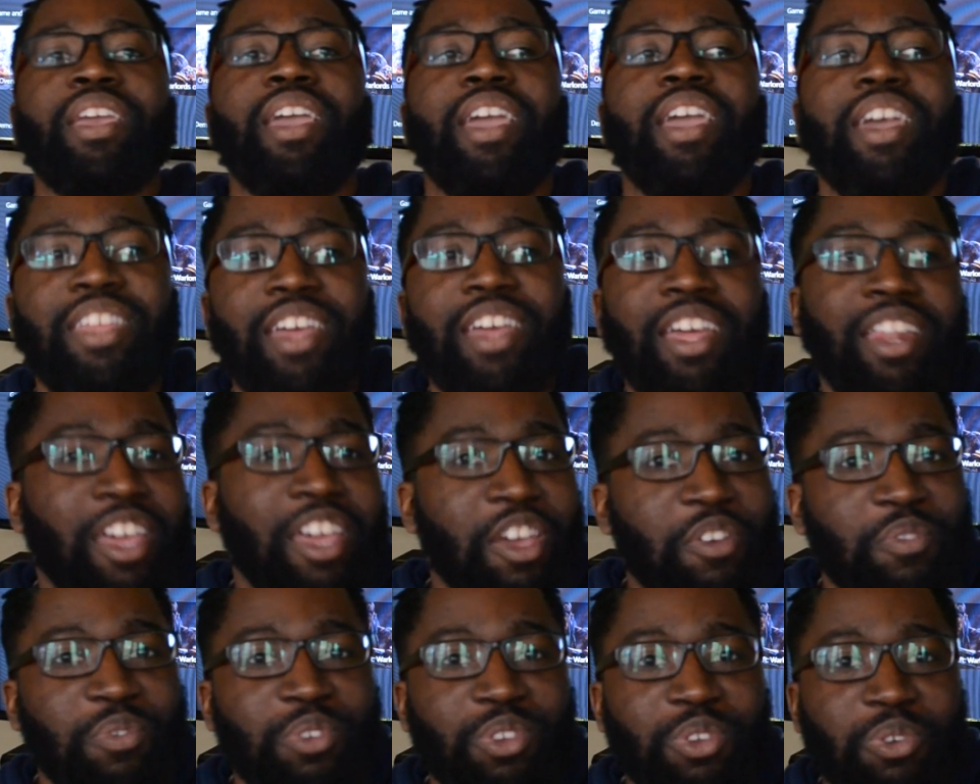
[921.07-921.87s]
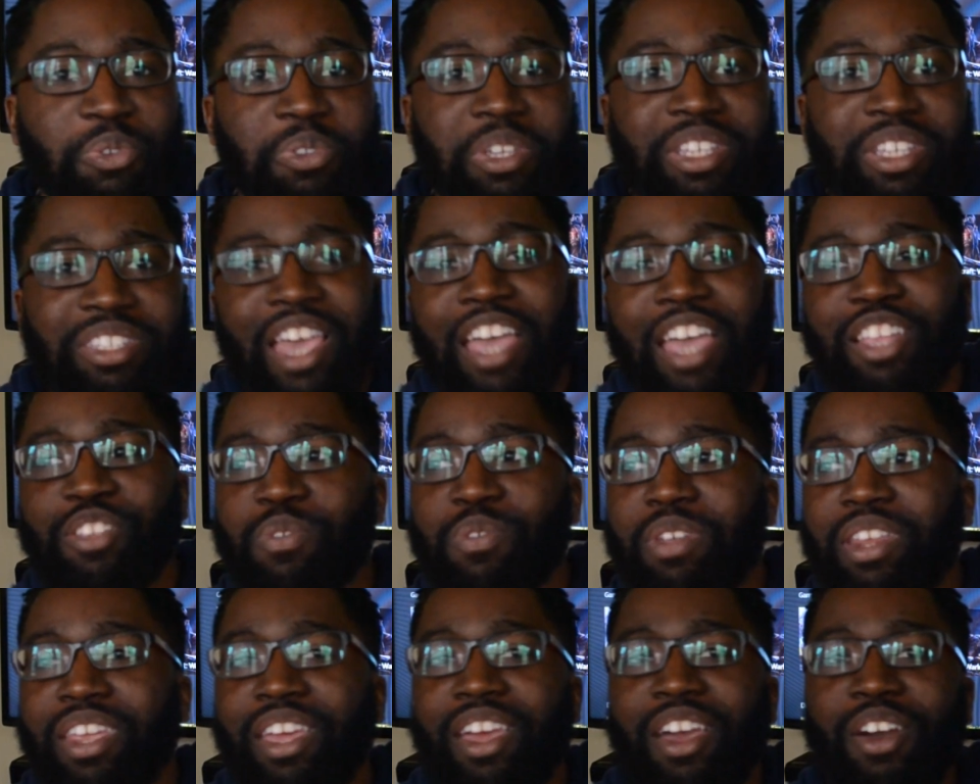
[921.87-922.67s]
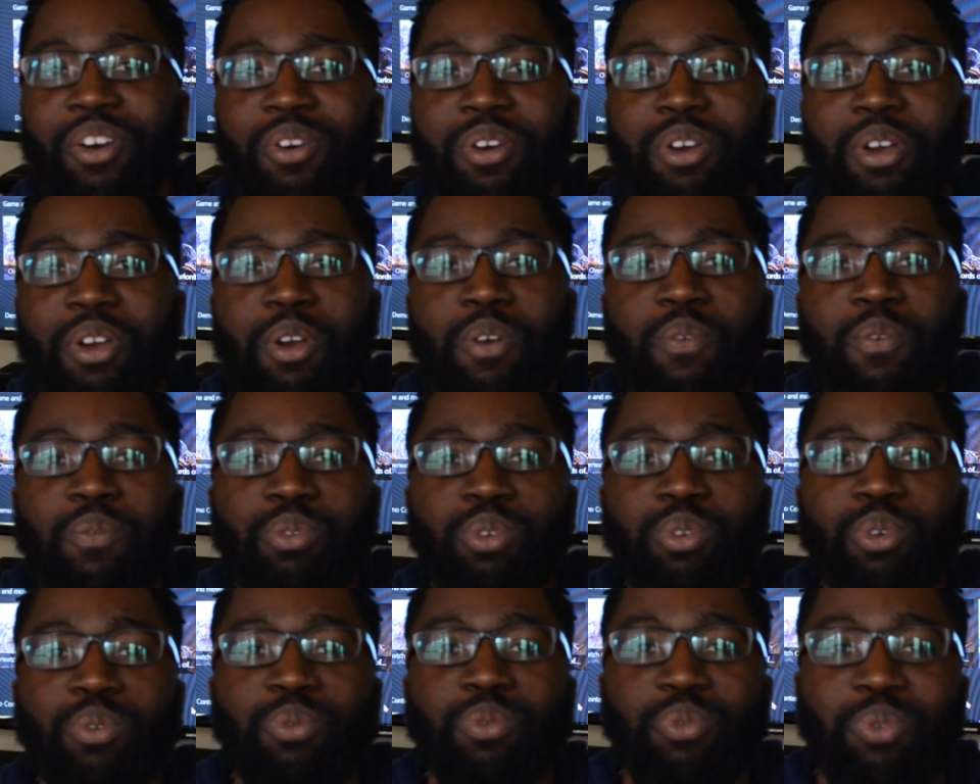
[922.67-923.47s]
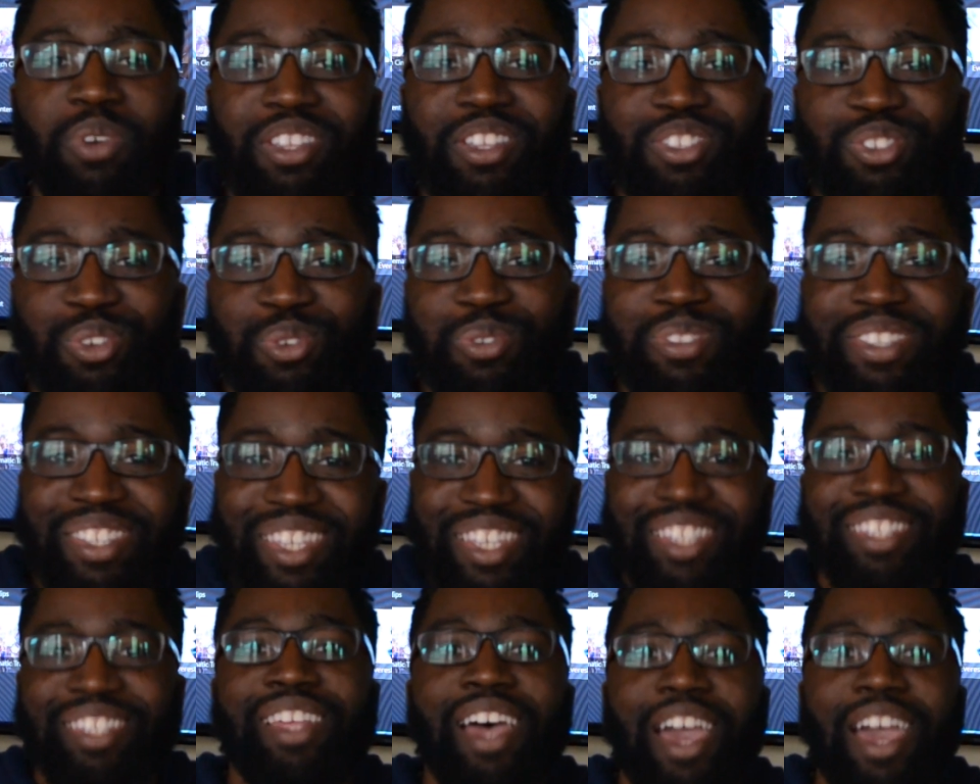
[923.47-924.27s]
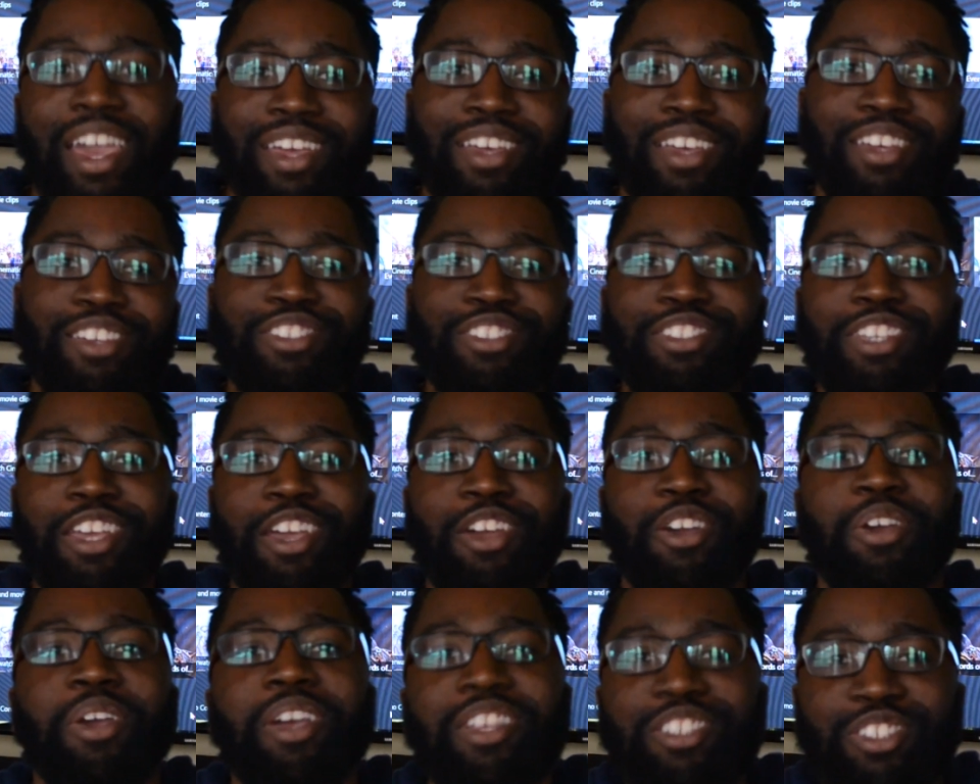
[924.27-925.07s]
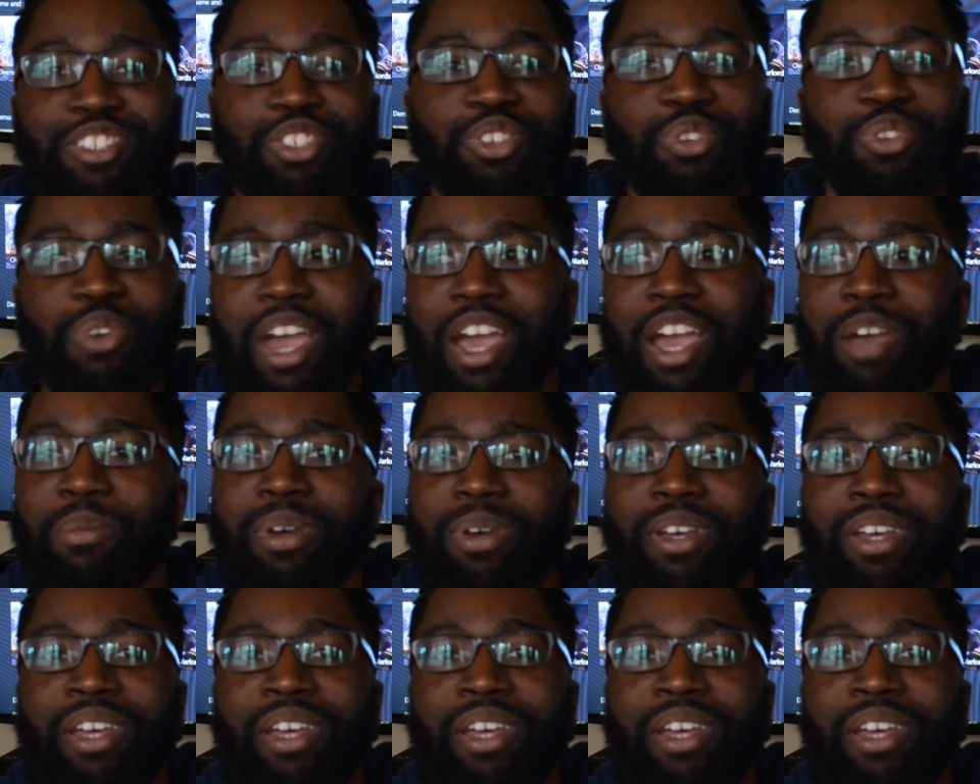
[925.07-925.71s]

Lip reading: And then if you disliked the video, feel free to dislike, share, and subscribe.